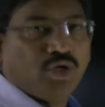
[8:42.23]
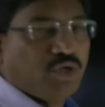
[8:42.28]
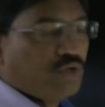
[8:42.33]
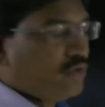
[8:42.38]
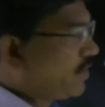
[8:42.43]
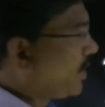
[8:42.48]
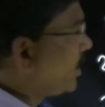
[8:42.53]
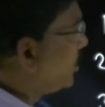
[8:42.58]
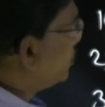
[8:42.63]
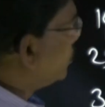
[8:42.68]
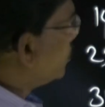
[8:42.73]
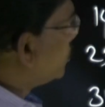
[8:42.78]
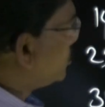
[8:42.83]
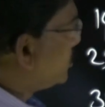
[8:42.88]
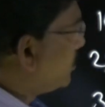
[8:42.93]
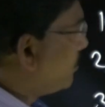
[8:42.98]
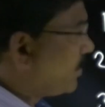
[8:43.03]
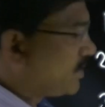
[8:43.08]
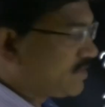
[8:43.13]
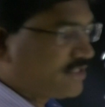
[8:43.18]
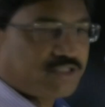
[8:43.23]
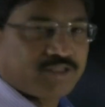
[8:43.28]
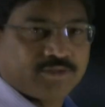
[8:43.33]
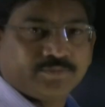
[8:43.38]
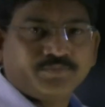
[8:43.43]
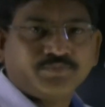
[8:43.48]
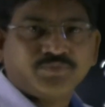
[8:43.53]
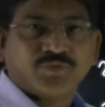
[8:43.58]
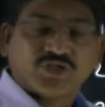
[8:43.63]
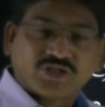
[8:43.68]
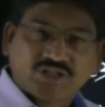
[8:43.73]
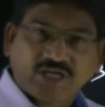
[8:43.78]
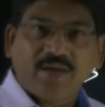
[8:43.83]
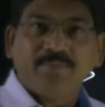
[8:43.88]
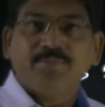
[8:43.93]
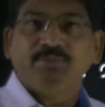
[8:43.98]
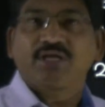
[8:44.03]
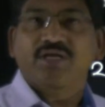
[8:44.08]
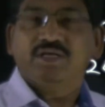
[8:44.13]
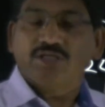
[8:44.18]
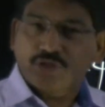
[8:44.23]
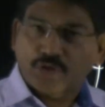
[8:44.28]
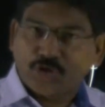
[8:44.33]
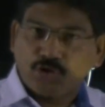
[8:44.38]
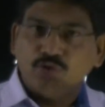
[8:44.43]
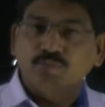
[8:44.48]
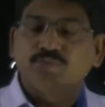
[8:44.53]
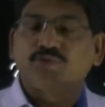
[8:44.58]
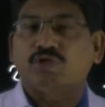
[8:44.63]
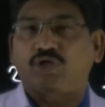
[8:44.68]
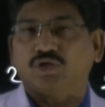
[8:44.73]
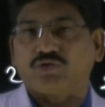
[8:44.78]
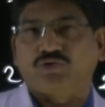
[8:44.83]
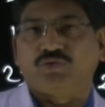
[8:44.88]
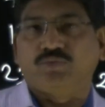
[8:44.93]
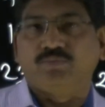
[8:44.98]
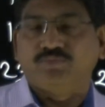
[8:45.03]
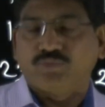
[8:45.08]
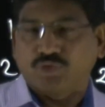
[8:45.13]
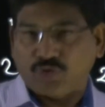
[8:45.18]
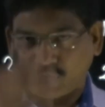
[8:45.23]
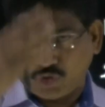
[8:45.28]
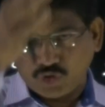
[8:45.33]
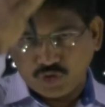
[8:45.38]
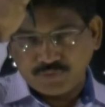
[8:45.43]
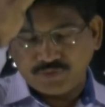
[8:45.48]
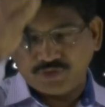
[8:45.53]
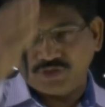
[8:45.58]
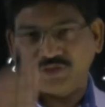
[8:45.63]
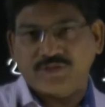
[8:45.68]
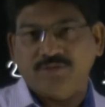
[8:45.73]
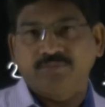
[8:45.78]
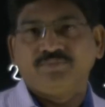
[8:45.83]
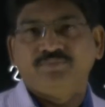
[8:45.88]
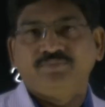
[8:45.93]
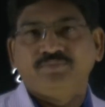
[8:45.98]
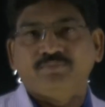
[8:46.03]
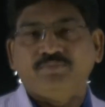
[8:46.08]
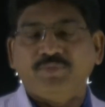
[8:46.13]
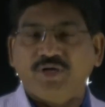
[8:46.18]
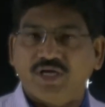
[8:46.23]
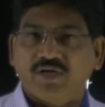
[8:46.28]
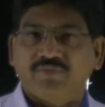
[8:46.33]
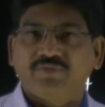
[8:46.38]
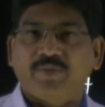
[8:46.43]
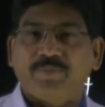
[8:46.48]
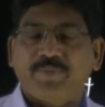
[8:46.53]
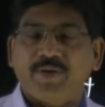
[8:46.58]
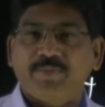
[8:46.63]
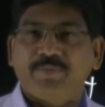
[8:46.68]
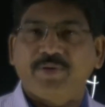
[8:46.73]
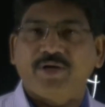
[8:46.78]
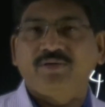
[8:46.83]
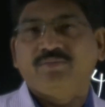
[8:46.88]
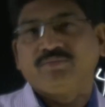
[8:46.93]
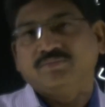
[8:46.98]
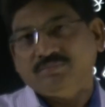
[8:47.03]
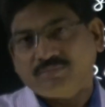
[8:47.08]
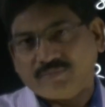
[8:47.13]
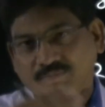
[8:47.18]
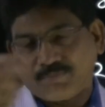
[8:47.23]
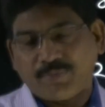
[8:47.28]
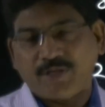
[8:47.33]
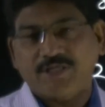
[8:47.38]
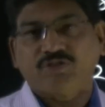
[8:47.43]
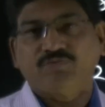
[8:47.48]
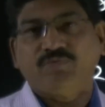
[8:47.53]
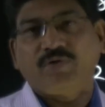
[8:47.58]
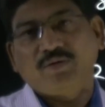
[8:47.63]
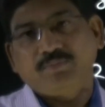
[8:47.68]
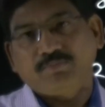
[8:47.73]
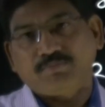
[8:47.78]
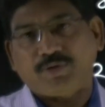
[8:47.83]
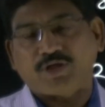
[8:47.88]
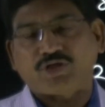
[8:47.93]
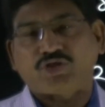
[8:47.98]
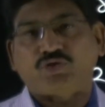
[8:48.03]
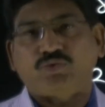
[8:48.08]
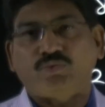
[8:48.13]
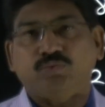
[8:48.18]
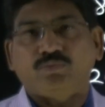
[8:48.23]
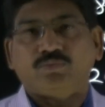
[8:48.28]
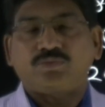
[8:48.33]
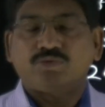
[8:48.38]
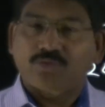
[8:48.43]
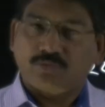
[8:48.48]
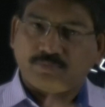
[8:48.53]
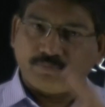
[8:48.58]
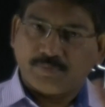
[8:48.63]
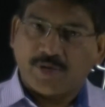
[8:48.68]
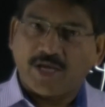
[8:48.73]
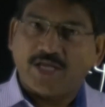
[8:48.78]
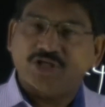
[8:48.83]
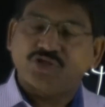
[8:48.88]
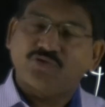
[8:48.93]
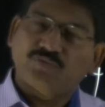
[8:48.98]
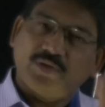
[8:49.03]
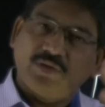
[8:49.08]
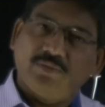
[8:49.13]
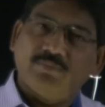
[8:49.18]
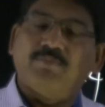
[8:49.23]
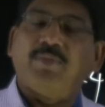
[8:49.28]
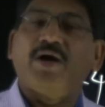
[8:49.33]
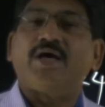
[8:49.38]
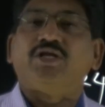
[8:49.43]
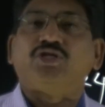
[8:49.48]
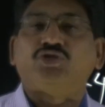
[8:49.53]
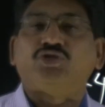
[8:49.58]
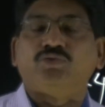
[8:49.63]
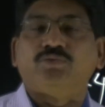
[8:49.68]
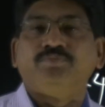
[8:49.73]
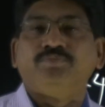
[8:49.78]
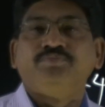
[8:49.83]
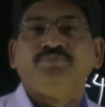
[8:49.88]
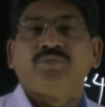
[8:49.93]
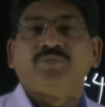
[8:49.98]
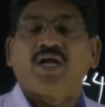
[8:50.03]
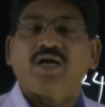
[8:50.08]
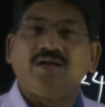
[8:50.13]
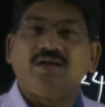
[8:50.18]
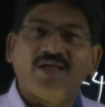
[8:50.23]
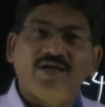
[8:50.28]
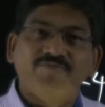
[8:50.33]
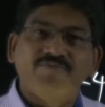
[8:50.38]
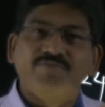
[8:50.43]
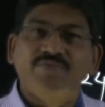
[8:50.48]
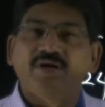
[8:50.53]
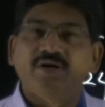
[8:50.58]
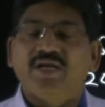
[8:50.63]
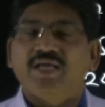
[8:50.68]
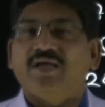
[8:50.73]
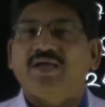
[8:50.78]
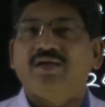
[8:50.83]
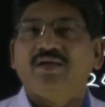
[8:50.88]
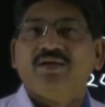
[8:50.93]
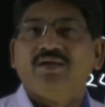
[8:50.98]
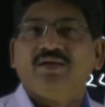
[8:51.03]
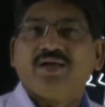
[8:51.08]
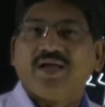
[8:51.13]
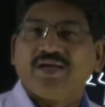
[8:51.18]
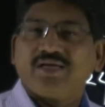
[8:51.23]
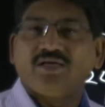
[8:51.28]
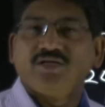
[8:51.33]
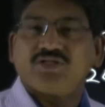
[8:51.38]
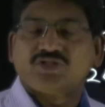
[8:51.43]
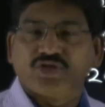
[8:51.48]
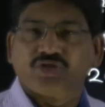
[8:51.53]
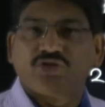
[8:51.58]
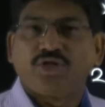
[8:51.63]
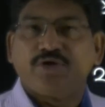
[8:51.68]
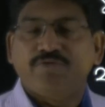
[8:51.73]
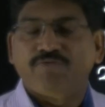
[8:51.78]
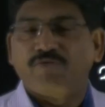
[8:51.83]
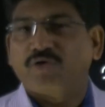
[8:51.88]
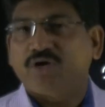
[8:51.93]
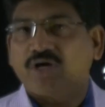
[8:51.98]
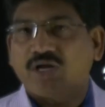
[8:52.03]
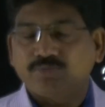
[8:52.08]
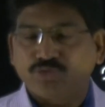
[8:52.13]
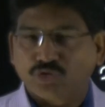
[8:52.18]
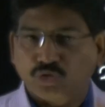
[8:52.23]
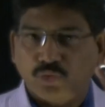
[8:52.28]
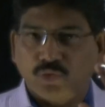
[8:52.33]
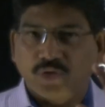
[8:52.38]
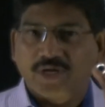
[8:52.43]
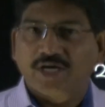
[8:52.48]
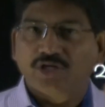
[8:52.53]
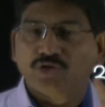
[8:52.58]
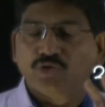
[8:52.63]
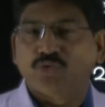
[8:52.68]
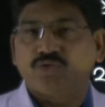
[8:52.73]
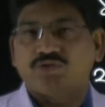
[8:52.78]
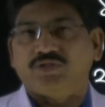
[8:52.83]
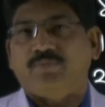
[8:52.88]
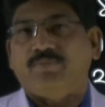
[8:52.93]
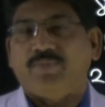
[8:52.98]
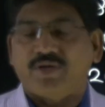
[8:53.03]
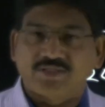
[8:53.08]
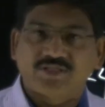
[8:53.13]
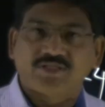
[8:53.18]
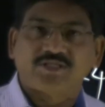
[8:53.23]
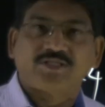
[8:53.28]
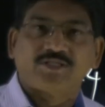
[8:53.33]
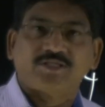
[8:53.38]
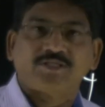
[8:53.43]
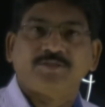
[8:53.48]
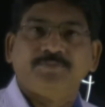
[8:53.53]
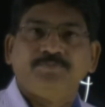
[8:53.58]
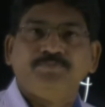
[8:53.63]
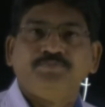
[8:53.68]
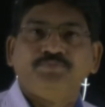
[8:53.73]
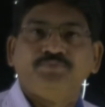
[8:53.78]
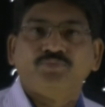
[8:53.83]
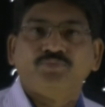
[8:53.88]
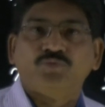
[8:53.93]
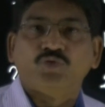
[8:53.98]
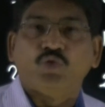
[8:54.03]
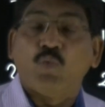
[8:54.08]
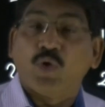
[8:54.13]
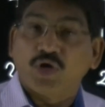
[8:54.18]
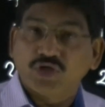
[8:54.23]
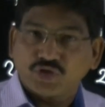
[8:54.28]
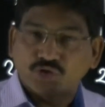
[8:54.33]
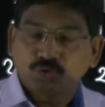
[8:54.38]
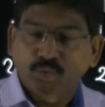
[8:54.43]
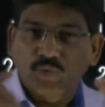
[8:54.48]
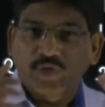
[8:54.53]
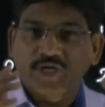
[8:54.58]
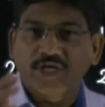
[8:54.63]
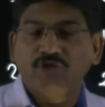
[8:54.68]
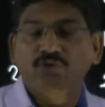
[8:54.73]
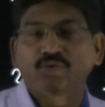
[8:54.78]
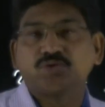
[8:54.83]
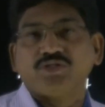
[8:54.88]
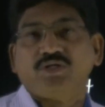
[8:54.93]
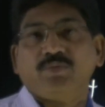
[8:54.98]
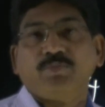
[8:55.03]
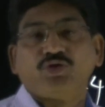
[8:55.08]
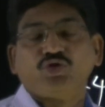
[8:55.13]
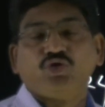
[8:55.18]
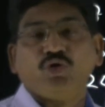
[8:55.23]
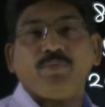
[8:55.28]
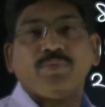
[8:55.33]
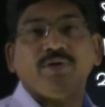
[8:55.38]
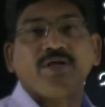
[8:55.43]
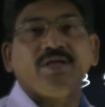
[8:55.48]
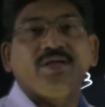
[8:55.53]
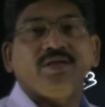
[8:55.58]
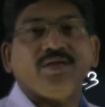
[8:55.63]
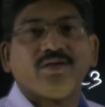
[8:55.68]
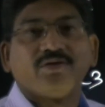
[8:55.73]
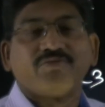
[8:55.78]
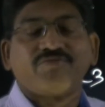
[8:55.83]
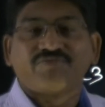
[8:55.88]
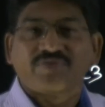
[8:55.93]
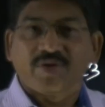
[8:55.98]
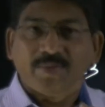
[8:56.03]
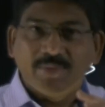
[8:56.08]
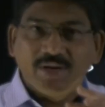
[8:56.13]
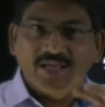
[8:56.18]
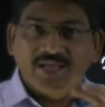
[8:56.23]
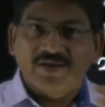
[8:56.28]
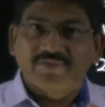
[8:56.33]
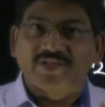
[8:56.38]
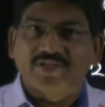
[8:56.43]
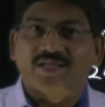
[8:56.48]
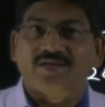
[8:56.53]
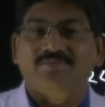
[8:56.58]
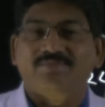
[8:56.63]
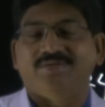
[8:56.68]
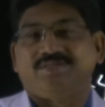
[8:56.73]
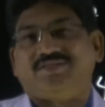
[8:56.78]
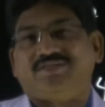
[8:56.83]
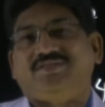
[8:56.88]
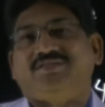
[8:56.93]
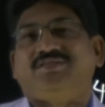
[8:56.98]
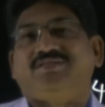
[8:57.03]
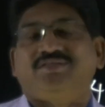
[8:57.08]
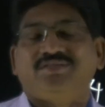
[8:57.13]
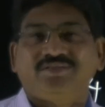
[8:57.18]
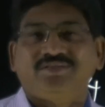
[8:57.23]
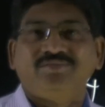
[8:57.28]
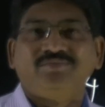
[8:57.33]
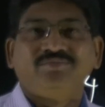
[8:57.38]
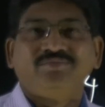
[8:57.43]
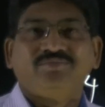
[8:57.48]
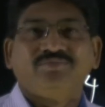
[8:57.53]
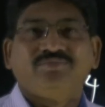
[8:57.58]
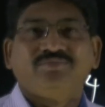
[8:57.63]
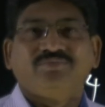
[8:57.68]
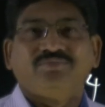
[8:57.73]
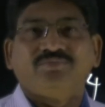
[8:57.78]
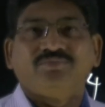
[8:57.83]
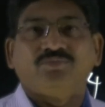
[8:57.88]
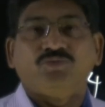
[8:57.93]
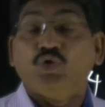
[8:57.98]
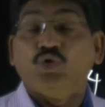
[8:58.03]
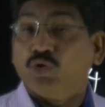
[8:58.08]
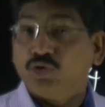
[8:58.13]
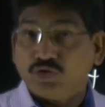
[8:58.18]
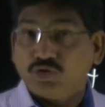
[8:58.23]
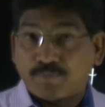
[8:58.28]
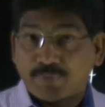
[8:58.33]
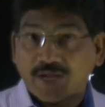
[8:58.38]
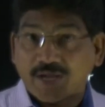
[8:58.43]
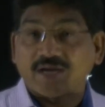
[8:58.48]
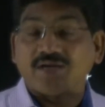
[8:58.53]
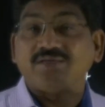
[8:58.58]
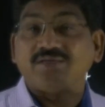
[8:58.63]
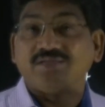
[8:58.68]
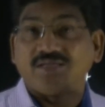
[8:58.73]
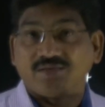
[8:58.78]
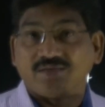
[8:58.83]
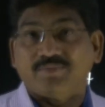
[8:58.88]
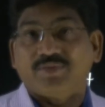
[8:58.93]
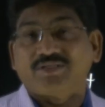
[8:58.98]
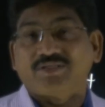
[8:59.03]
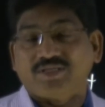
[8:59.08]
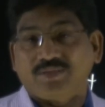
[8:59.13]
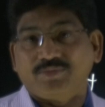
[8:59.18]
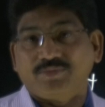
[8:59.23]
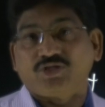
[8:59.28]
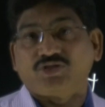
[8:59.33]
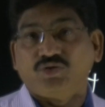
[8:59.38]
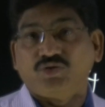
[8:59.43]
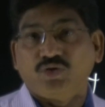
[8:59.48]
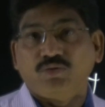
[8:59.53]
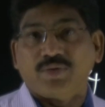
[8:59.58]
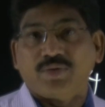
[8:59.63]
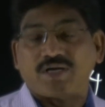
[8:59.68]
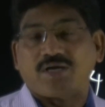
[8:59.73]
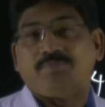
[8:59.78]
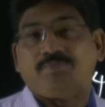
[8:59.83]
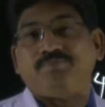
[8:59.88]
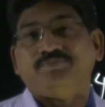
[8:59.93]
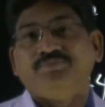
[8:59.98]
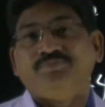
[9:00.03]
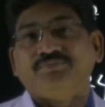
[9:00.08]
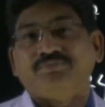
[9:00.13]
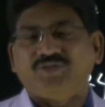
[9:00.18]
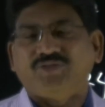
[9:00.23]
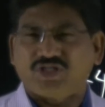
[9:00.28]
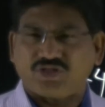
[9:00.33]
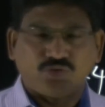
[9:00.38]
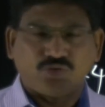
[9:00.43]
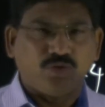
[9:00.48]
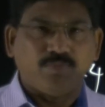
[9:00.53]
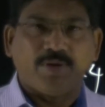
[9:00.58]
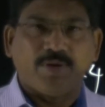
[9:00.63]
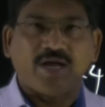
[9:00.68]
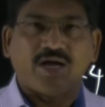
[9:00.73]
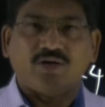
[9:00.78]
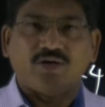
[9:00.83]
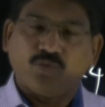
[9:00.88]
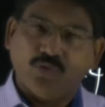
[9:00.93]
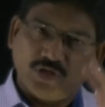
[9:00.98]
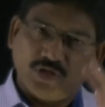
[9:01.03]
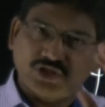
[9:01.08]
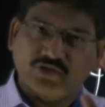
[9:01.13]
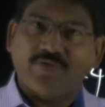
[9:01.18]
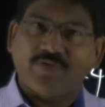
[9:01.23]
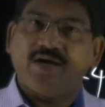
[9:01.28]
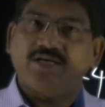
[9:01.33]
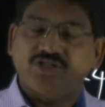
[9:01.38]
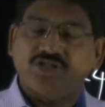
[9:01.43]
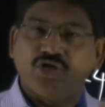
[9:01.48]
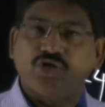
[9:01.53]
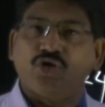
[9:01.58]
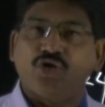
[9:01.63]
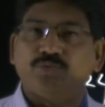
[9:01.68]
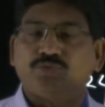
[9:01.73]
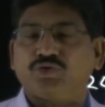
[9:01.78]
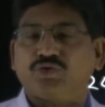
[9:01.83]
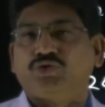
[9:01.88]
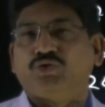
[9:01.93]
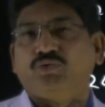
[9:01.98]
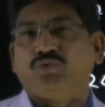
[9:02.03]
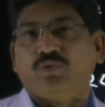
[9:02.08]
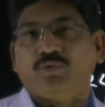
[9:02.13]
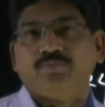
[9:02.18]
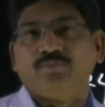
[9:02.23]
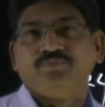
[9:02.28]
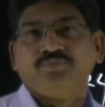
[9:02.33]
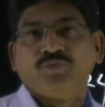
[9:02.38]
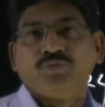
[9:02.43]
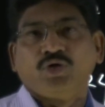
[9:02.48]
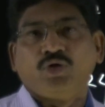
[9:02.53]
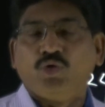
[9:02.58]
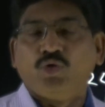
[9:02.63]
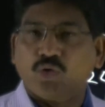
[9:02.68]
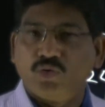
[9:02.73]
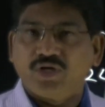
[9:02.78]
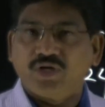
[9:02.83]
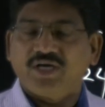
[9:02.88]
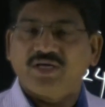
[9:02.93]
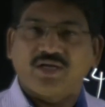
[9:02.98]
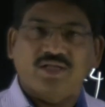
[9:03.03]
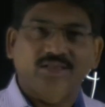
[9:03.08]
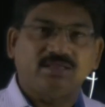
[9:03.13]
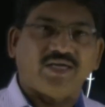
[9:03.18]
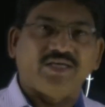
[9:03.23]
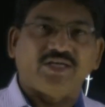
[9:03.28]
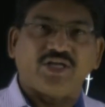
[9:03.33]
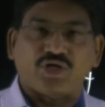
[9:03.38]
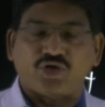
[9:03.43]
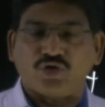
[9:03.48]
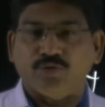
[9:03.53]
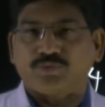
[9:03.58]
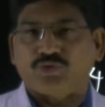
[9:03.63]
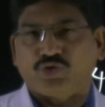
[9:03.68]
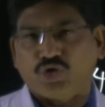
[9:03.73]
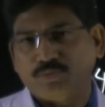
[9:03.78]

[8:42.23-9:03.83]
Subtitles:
Look at those numbers. Same thing, cubes also. Cubes, middle of the paper, plus 1, plus 2. Minus 1, minus 2. And every day, at least 3-4 times, you look at those numbers. Once you look at those numbers, you will be familiar with the numbers. Don't by heart the numbers. Don't mug up. Just don't by heart. Only squares and cubes you should know. Don't write all 30 cubes.